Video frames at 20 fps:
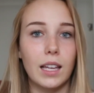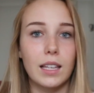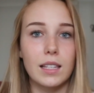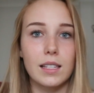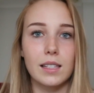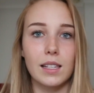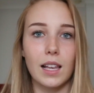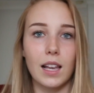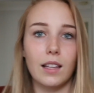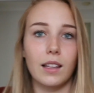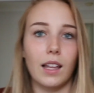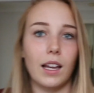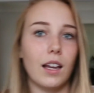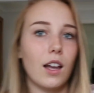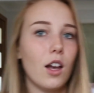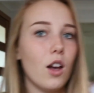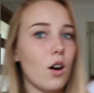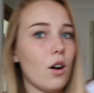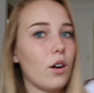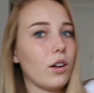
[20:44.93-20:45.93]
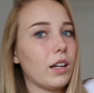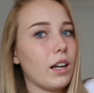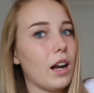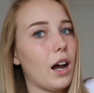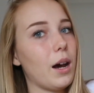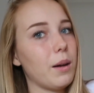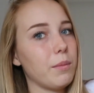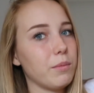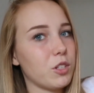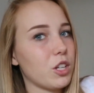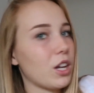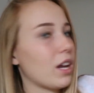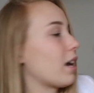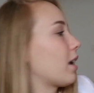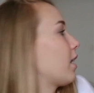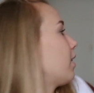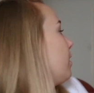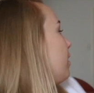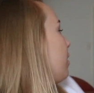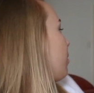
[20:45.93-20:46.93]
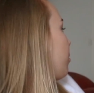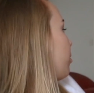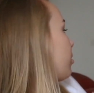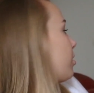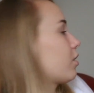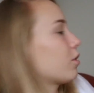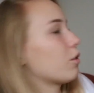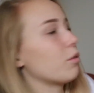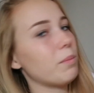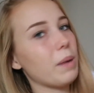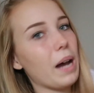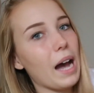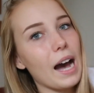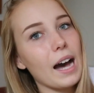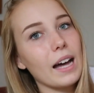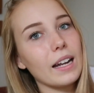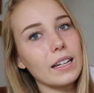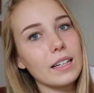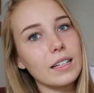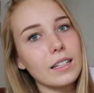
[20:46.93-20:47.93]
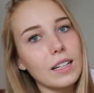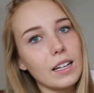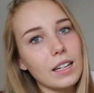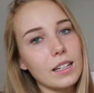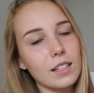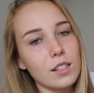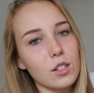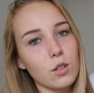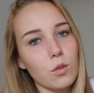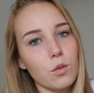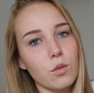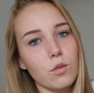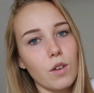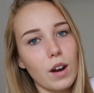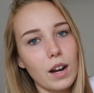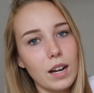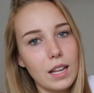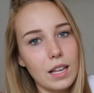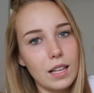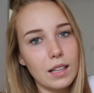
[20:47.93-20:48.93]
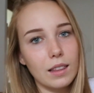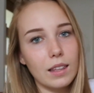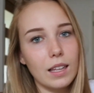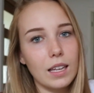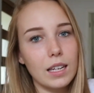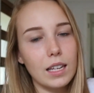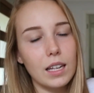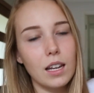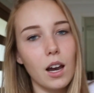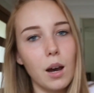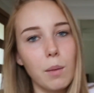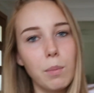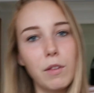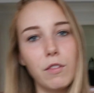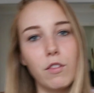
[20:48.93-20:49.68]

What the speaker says: say on an armchair, which is all padded and it's already leaning up.